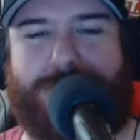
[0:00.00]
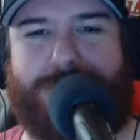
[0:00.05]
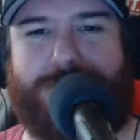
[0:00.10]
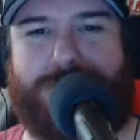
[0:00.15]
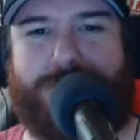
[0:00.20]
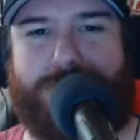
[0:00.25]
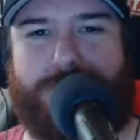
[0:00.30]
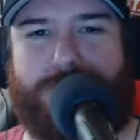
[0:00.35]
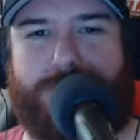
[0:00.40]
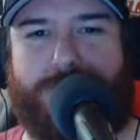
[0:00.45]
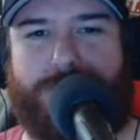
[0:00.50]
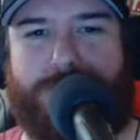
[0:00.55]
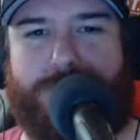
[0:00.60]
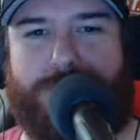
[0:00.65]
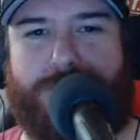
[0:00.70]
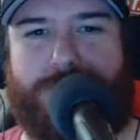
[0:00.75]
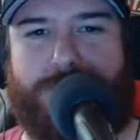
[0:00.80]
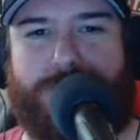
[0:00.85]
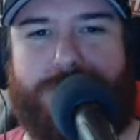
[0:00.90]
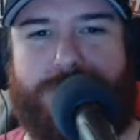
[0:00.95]

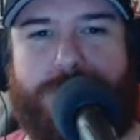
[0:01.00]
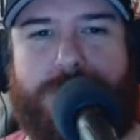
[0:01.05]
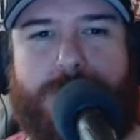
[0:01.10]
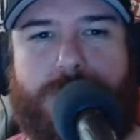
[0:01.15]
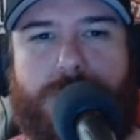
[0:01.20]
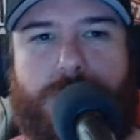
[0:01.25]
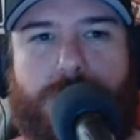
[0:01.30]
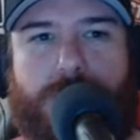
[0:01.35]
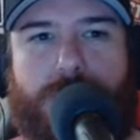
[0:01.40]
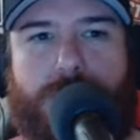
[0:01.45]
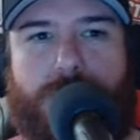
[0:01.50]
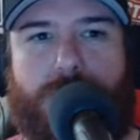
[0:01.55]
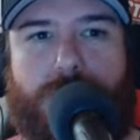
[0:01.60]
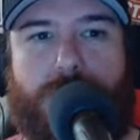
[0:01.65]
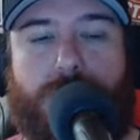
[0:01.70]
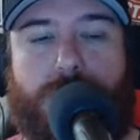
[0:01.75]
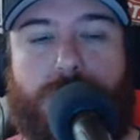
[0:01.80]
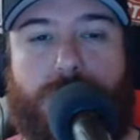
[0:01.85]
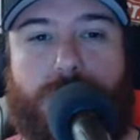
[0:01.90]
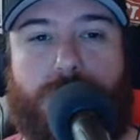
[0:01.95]

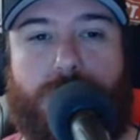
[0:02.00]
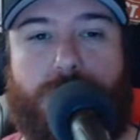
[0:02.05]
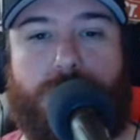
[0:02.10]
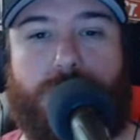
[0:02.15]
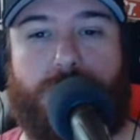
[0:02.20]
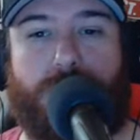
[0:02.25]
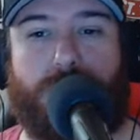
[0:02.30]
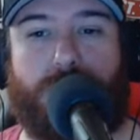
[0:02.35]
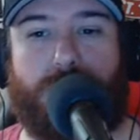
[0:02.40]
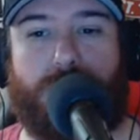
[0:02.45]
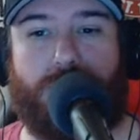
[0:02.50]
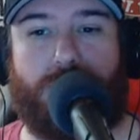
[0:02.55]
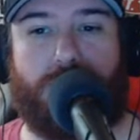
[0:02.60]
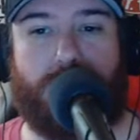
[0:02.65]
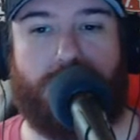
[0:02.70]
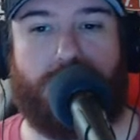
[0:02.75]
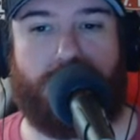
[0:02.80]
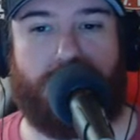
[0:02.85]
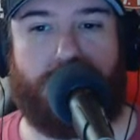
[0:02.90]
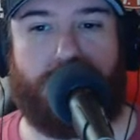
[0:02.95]

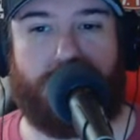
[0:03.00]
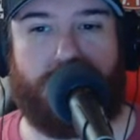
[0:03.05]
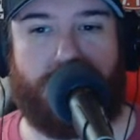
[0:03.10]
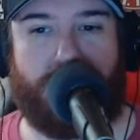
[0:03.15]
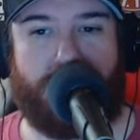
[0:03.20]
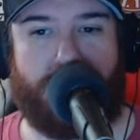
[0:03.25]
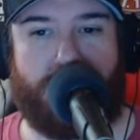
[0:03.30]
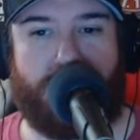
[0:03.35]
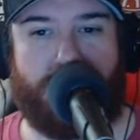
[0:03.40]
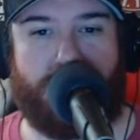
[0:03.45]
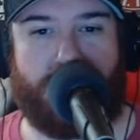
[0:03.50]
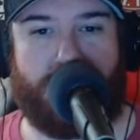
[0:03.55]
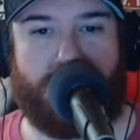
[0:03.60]
This person isn't speaking.